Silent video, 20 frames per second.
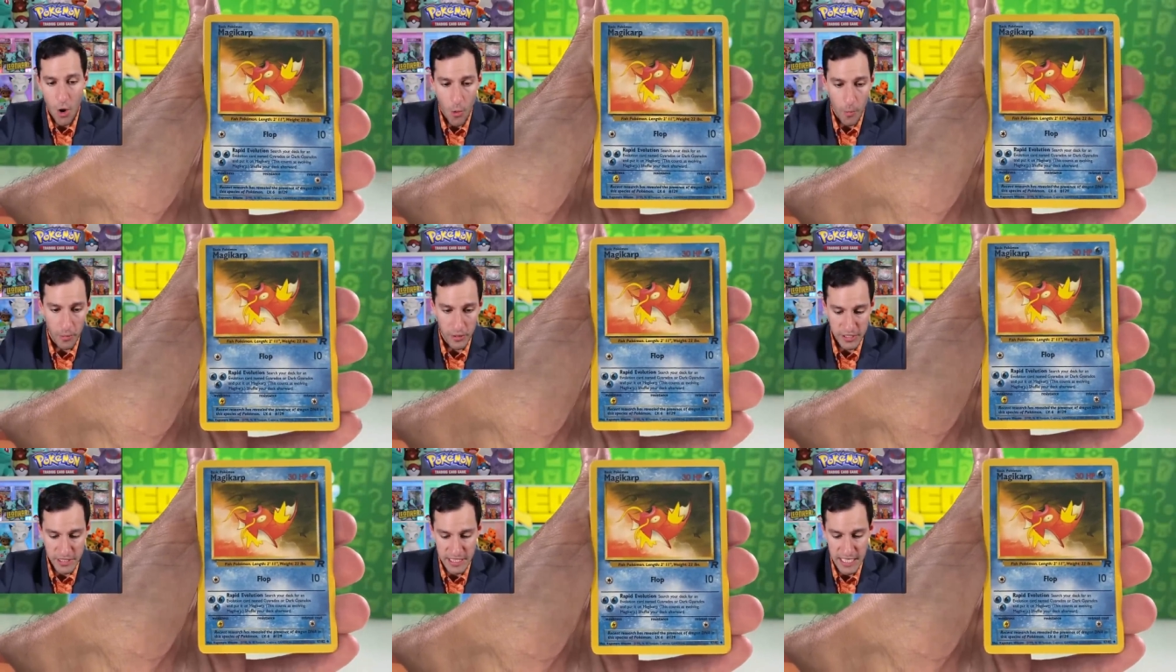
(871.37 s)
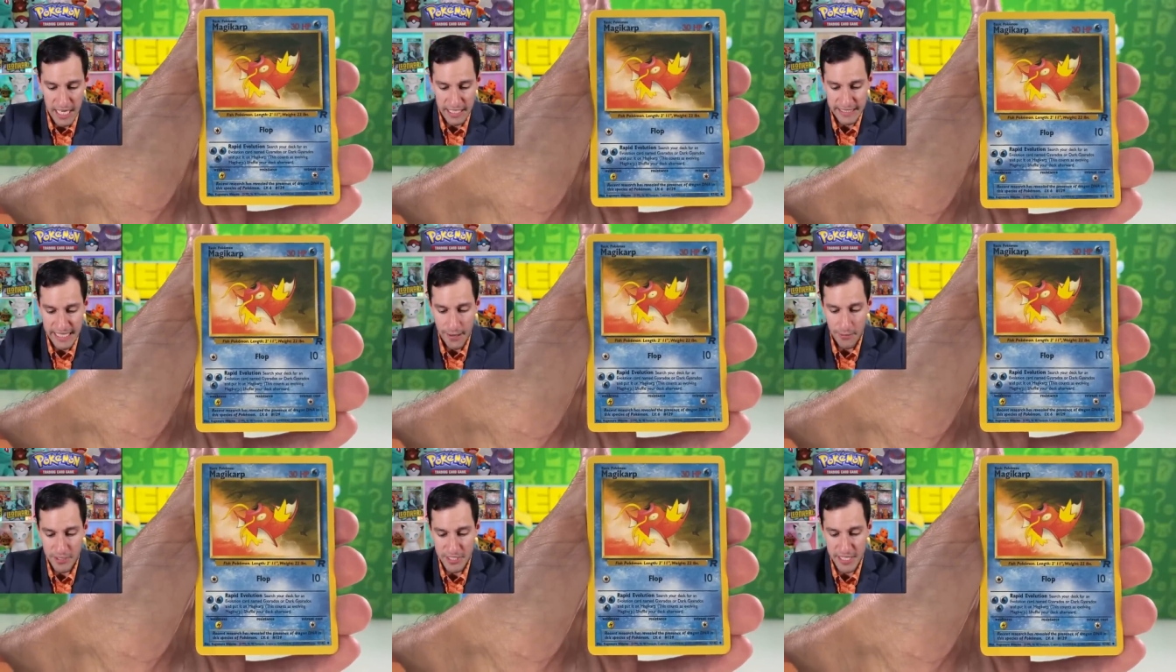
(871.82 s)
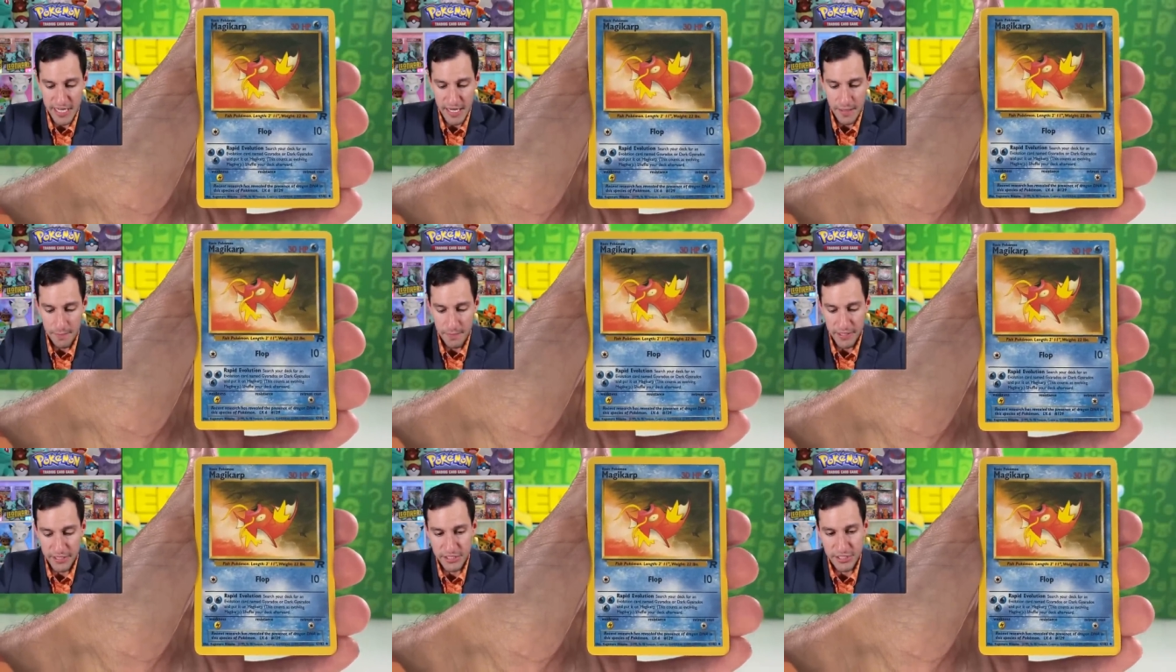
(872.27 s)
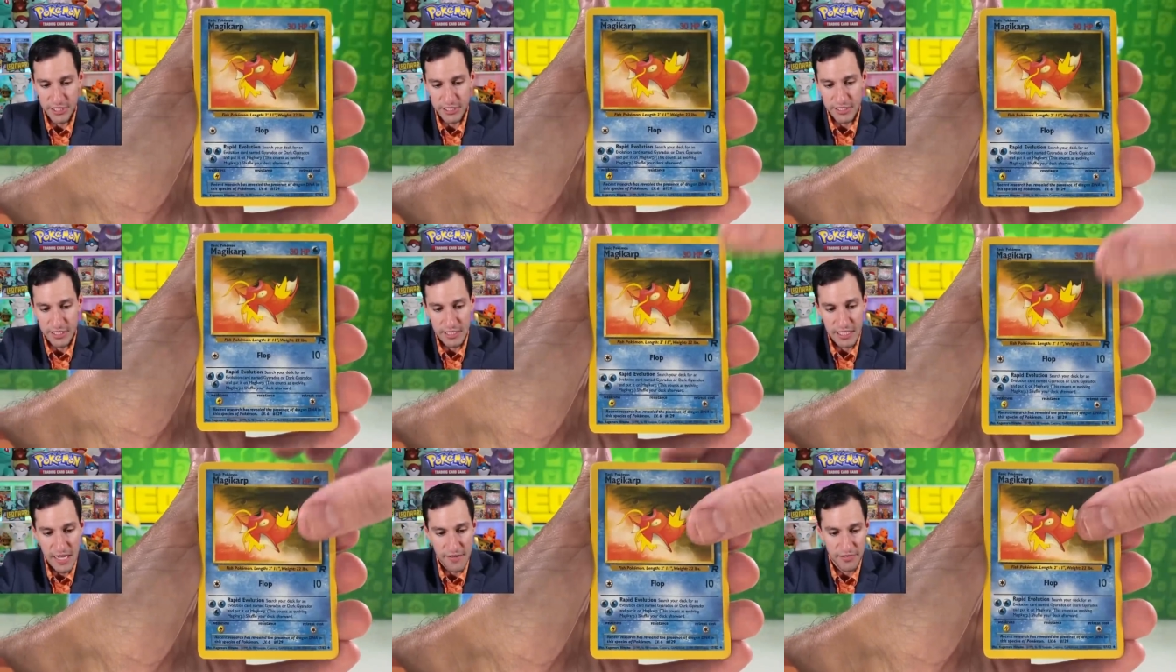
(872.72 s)
Almost thought that was it, but it's
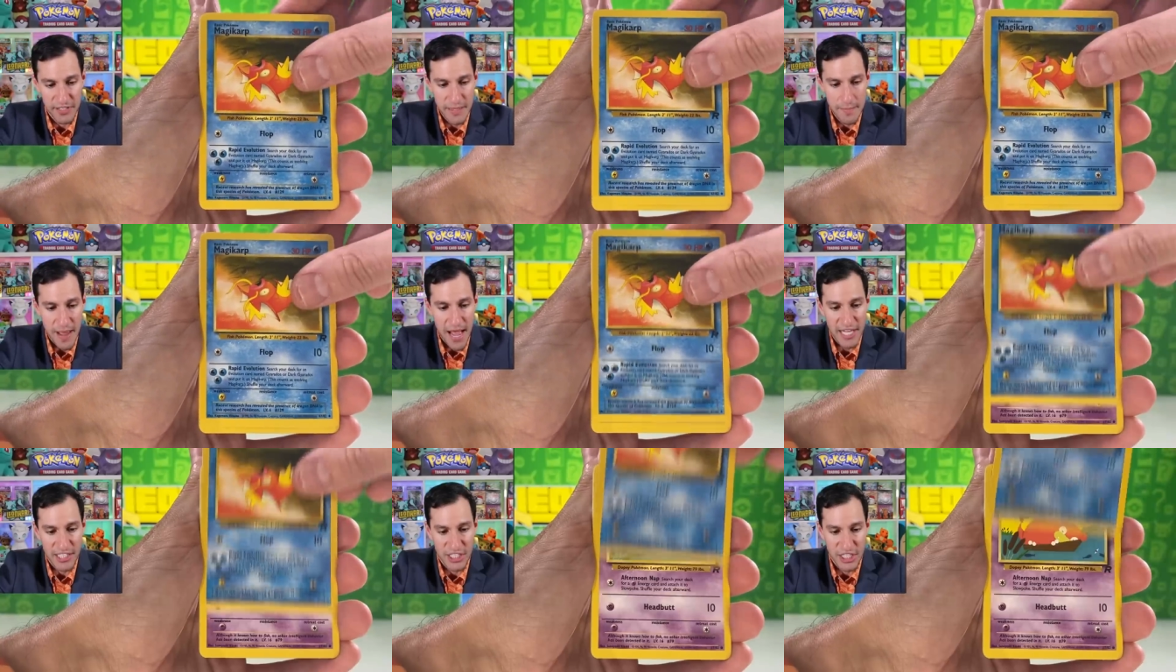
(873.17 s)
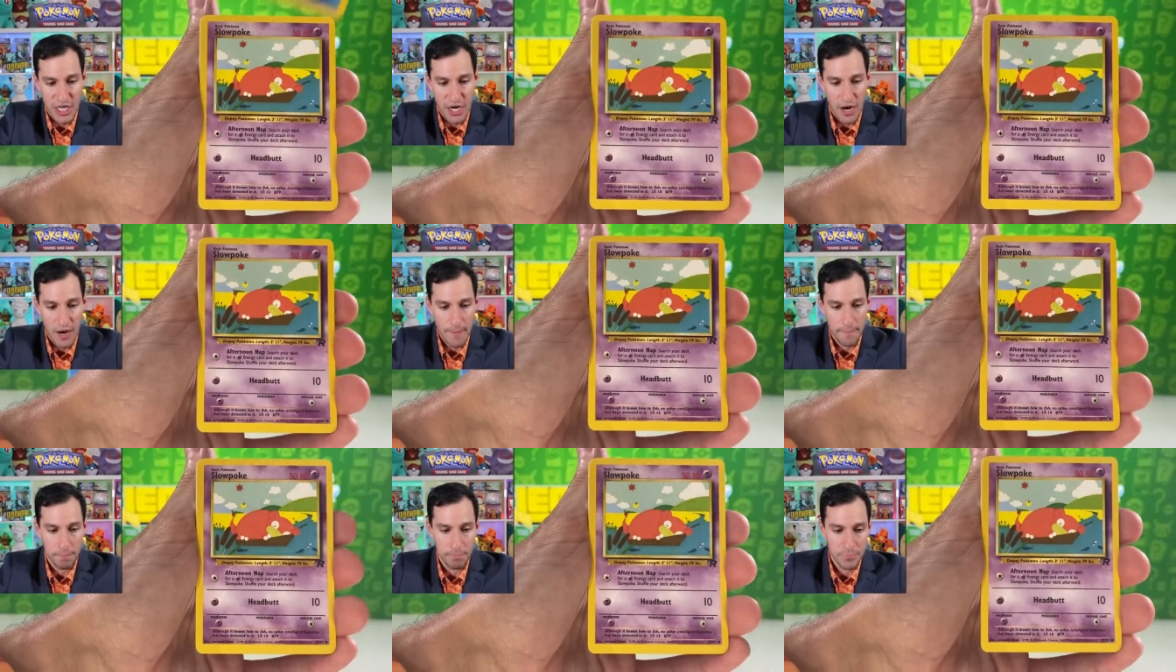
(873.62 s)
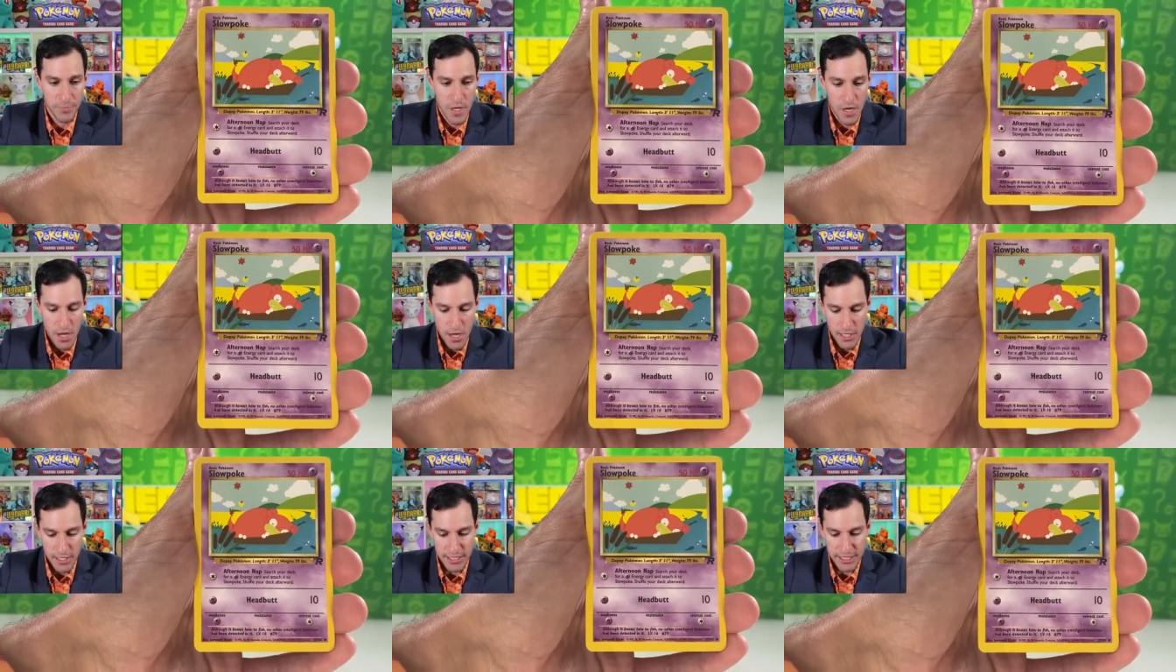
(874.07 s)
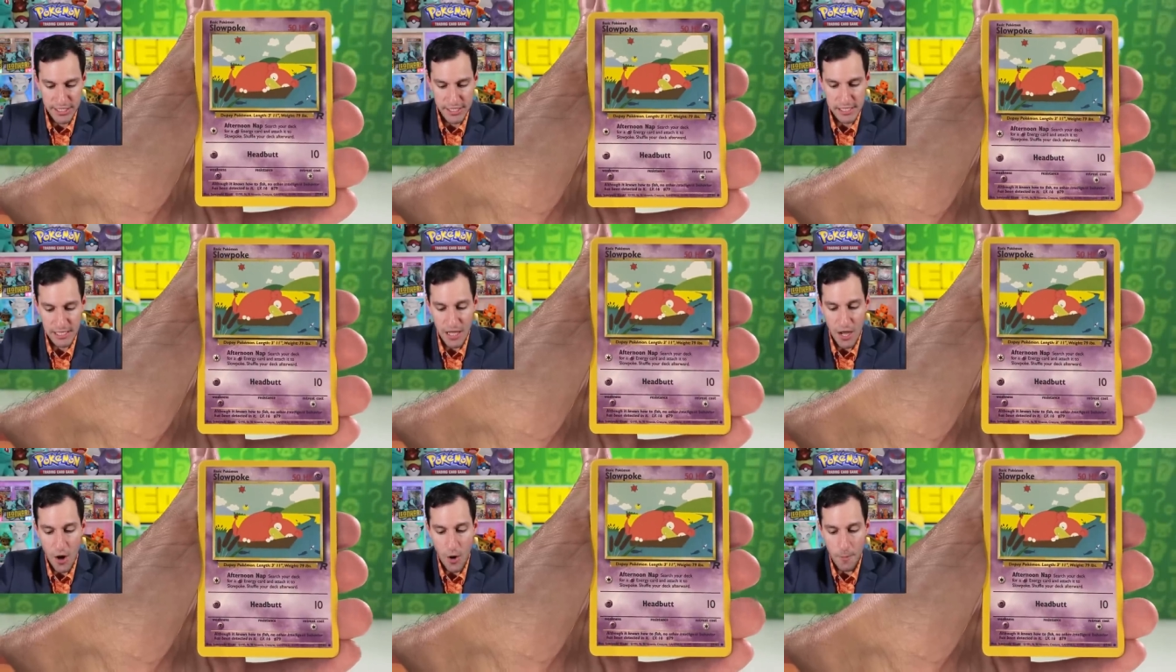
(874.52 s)
just a lovely Magikarp.
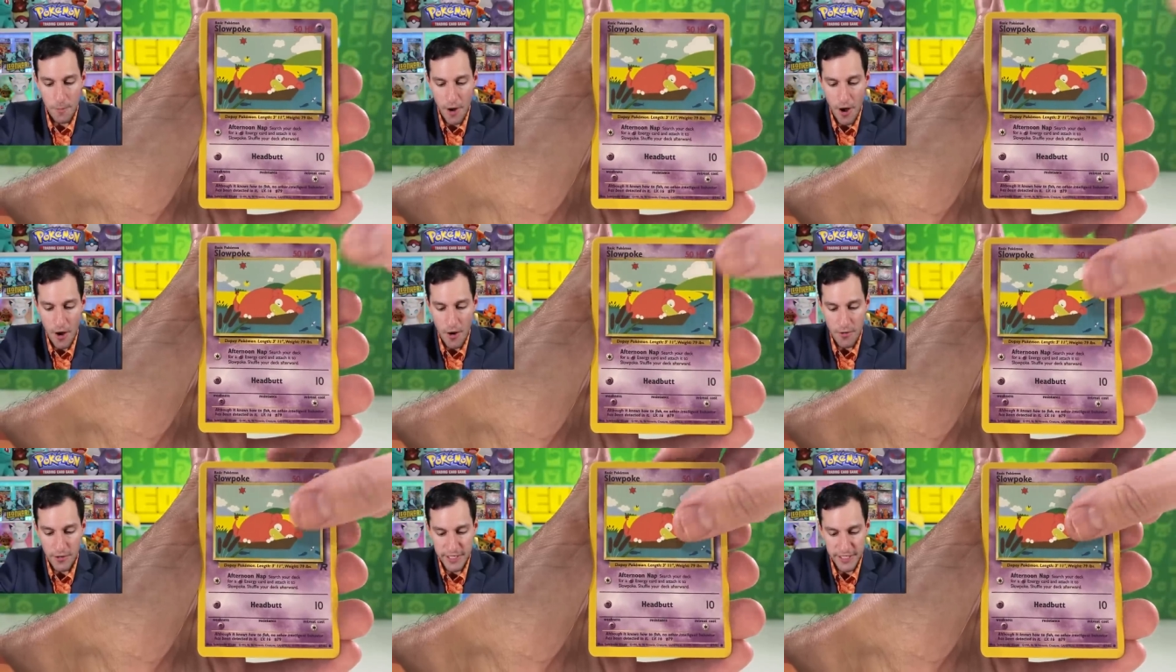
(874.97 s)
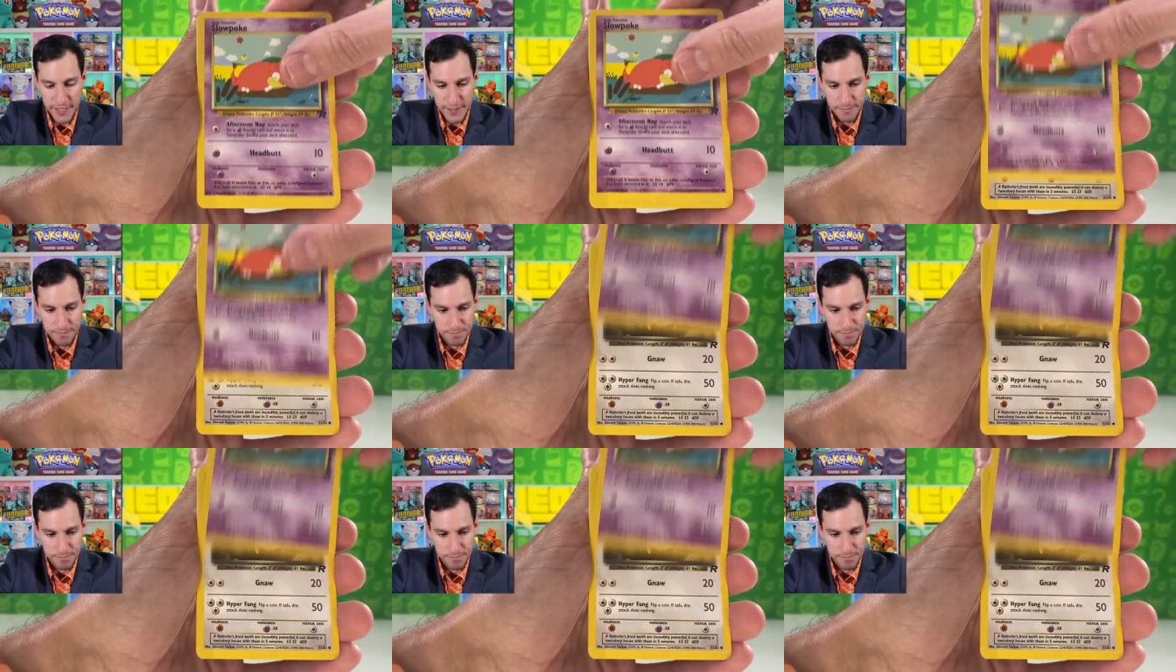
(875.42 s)
Slowpoke,